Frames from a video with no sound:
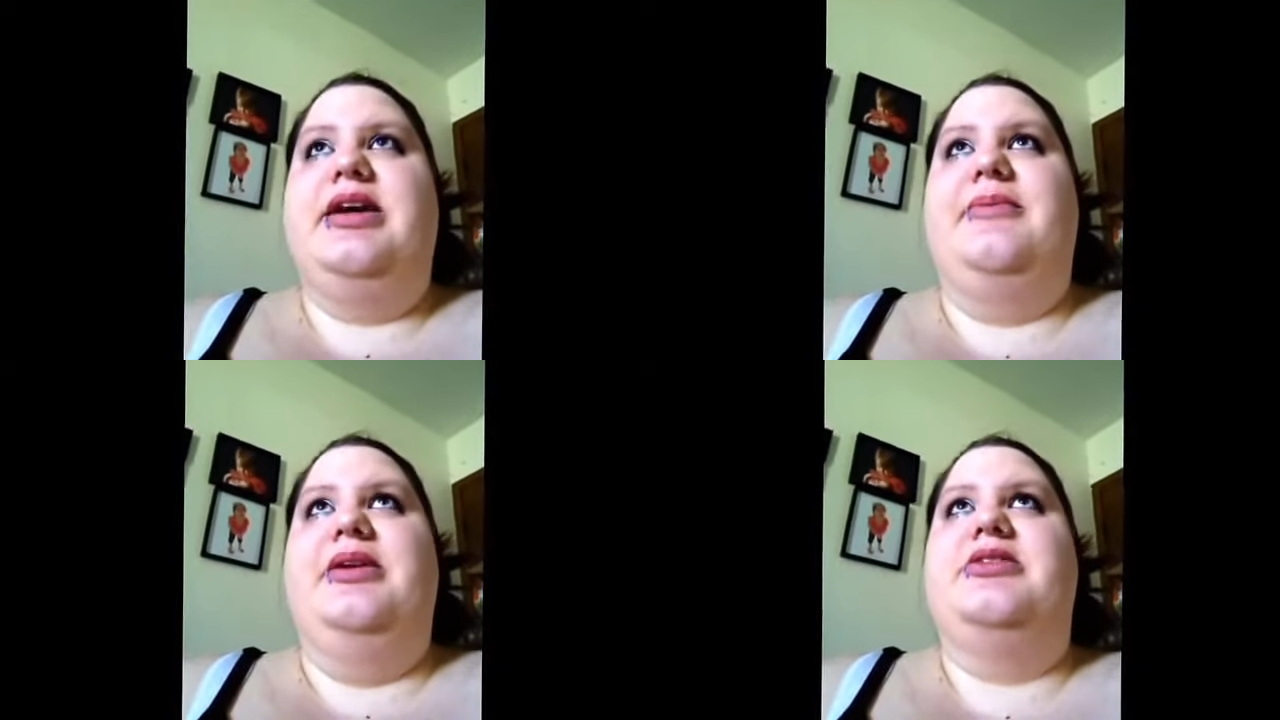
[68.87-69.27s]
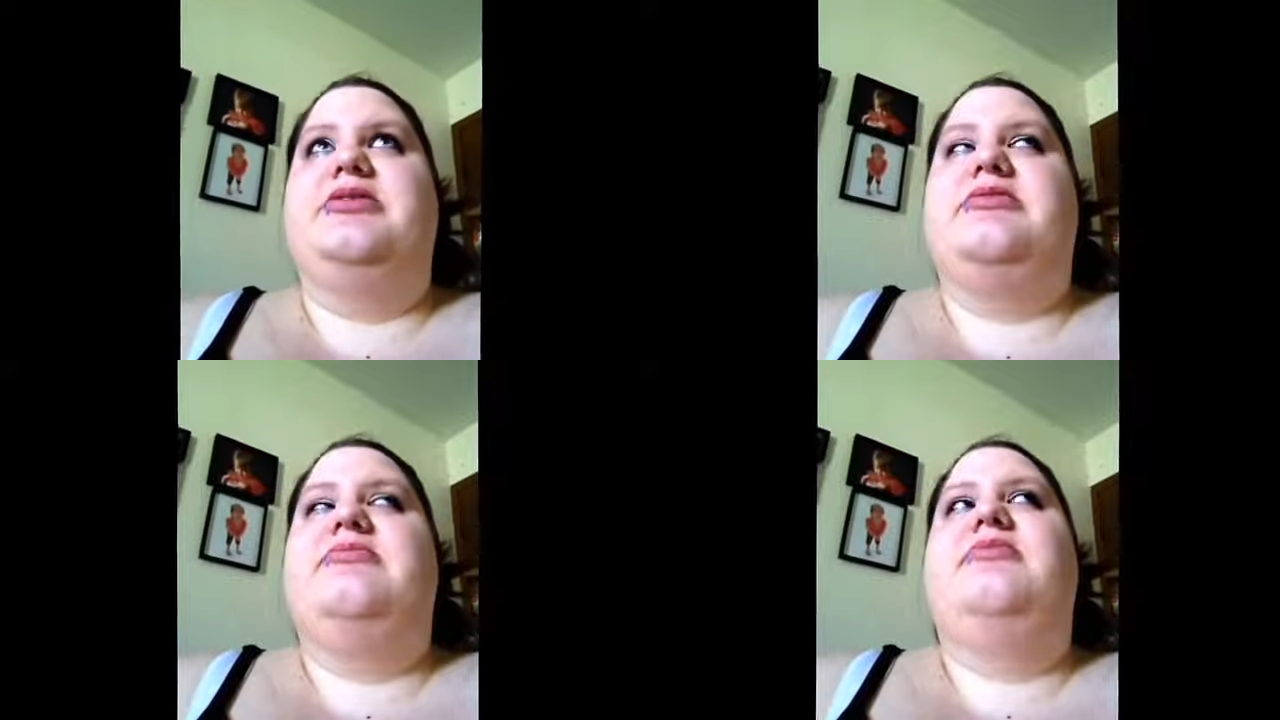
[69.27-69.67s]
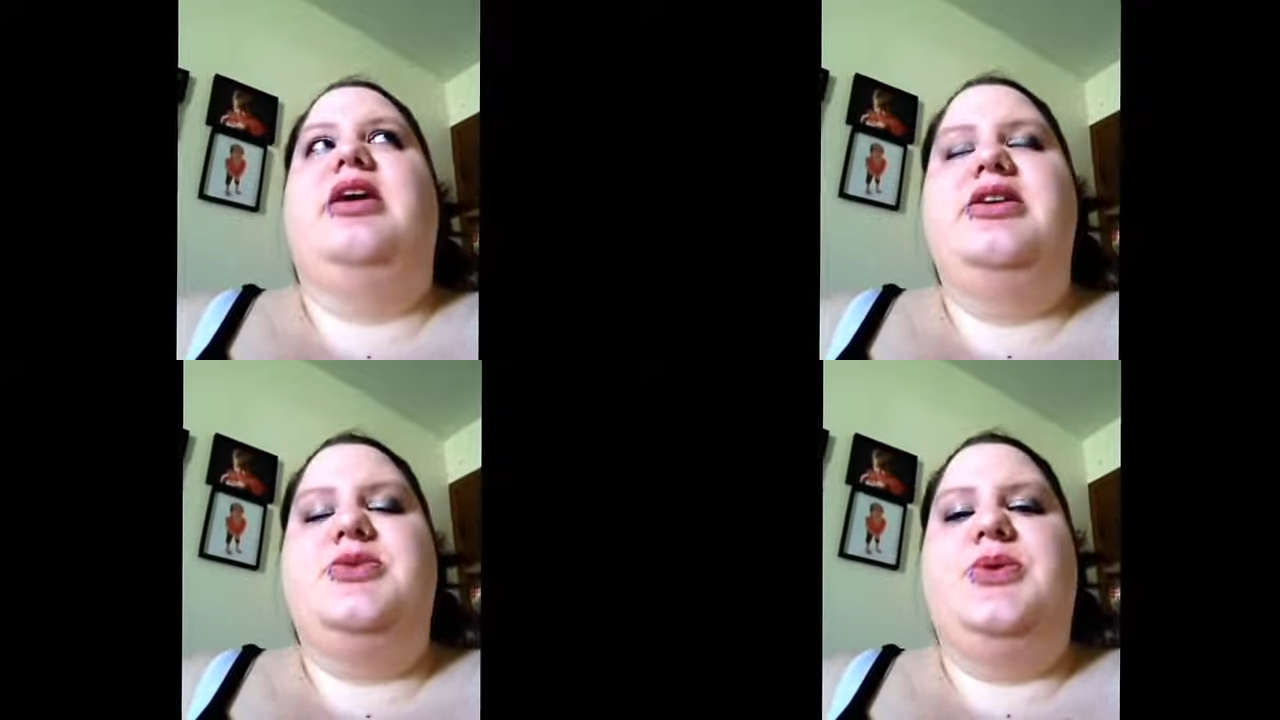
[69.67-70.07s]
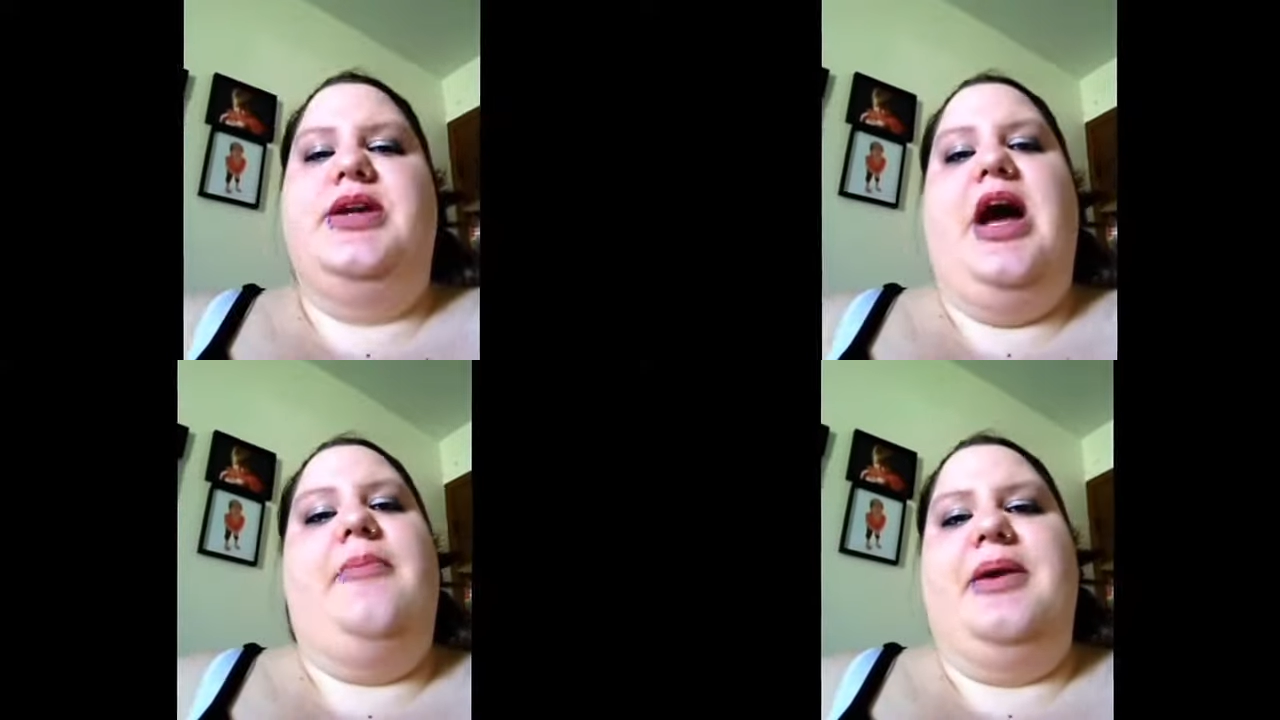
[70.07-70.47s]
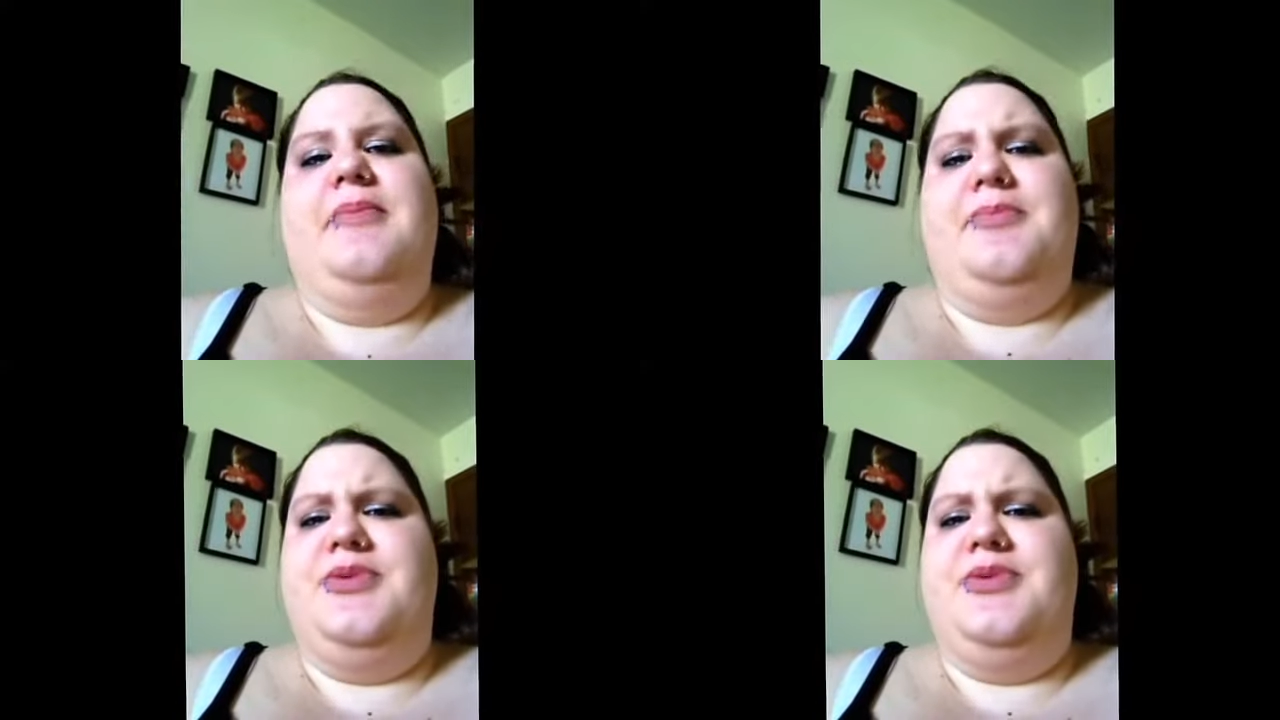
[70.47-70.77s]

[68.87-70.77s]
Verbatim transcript: I mean, it's kind of sore now, but I'm going to